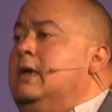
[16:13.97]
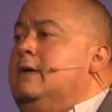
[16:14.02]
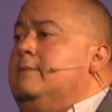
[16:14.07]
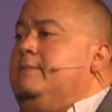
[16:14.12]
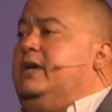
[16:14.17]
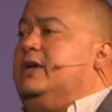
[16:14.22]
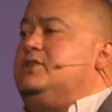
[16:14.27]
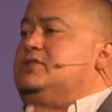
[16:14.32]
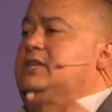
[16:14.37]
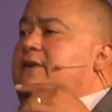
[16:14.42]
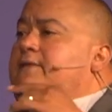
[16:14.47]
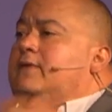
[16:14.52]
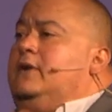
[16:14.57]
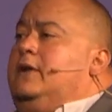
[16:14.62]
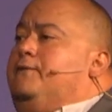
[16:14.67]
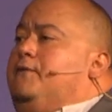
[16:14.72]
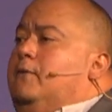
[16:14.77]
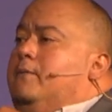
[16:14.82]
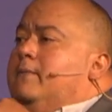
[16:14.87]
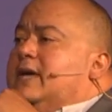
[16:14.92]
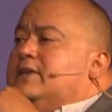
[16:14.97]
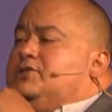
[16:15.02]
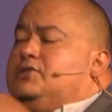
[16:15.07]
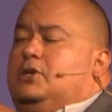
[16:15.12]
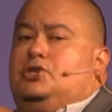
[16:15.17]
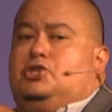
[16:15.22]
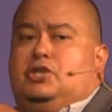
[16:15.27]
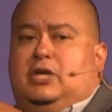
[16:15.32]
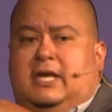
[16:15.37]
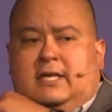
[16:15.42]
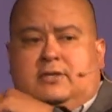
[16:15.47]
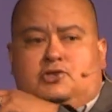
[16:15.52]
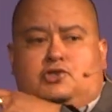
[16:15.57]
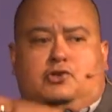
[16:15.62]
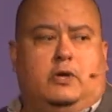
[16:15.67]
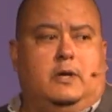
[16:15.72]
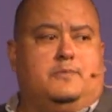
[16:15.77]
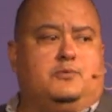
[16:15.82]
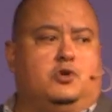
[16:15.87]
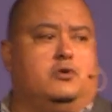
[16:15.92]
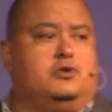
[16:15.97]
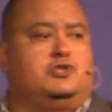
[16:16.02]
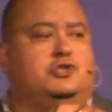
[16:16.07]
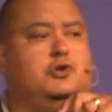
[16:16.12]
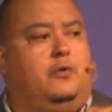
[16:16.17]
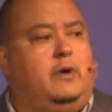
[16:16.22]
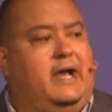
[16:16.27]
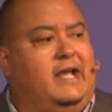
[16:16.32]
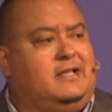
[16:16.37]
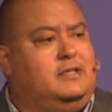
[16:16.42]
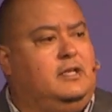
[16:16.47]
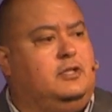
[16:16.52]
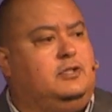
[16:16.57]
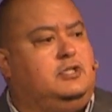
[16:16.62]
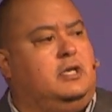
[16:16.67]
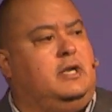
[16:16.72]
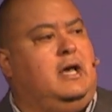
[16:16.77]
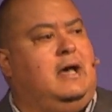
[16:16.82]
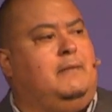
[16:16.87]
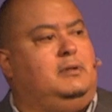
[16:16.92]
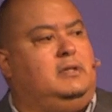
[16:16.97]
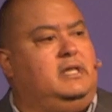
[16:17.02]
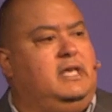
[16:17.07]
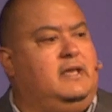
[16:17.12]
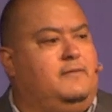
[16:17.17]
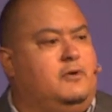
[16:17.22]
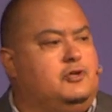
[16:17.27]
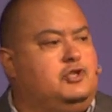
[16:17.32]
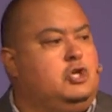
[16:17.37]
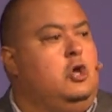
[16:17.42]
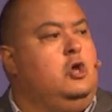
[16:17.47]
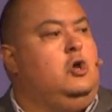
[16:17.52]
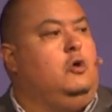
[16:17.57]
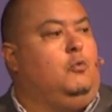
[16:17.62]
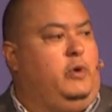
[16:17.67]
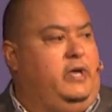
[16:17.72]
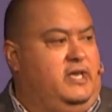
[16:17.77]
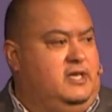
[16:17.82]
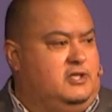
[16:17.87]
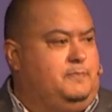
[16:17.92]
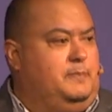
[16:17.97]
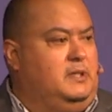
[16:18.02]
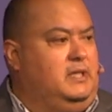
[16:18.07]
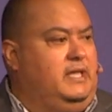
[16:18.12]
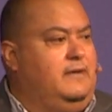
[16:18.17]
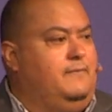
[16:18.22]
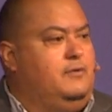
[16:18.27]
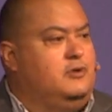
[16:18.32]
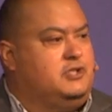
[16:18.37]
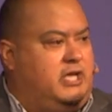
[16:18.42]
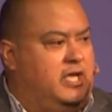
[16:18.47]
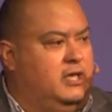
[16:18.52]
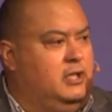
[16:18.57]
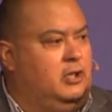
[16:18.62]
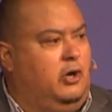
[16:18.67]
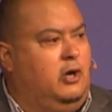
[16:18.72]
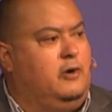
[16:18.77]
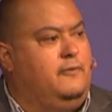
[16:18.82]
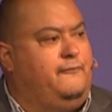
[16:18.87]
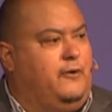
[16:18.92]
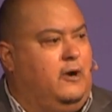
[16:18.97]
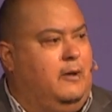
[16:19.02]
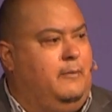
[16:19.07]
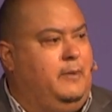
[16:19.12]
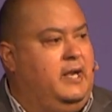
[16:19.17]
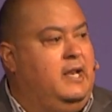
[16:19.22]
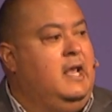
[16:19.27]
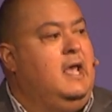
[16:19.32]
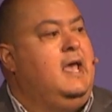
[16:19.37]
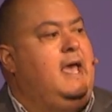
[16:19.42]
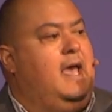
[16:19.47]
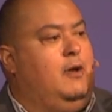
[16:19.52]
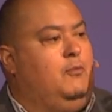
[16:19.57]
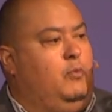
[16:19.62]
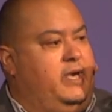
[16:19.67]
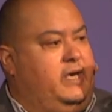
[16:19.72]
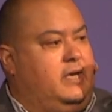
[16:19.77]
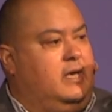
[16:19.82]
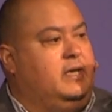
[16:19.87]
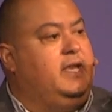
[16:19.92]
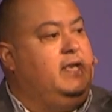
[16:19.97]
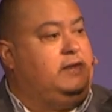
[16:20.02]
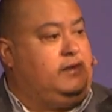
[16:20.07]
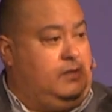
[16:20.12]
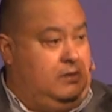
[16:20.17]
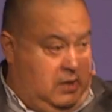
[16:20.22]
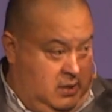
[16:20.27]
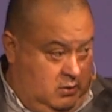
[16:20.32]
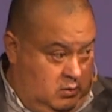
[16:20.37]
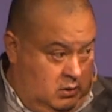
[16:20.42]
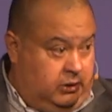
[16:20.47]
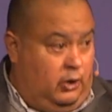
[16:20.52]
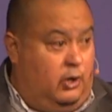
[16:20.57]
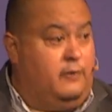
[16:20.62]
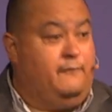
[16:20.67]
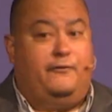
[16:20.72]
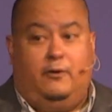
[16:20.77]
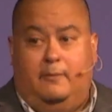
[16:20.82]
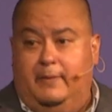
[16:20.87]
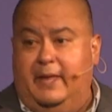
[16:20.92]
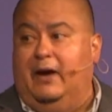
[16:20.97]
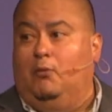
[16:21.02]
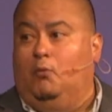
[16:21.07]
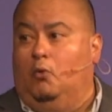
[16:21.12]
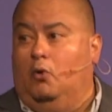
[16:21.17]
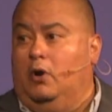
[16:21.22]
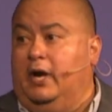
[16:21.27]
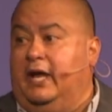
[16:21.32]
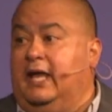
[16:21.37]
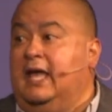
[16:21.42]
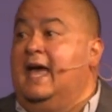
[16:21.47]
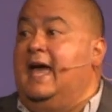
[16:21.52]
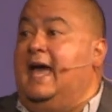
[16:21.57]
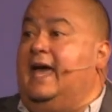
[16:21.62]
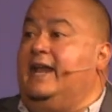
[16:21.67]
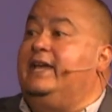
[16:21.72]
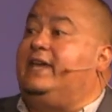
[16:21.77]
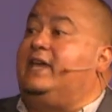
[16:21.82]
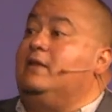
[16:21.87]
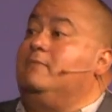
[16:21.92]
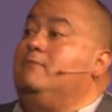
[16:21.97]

Because even if a message in Scripture is directed to non believers, believers, we as believers can learn from it and we can get learn from that warning and it can